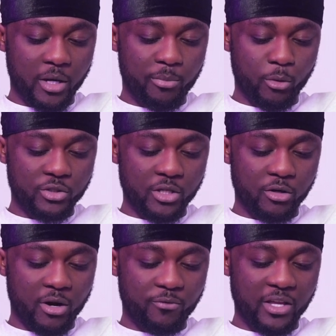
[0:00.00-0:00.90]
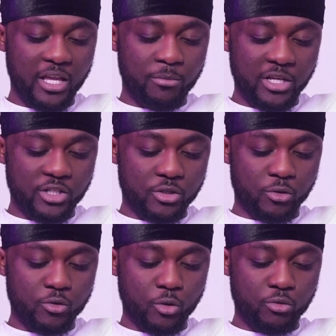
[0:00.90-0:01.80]
her posting graphic images
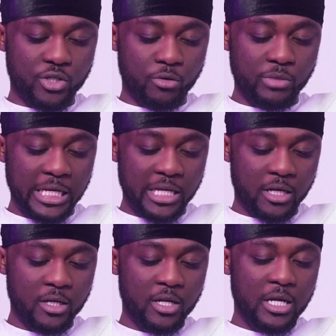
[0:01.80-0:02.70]
on social media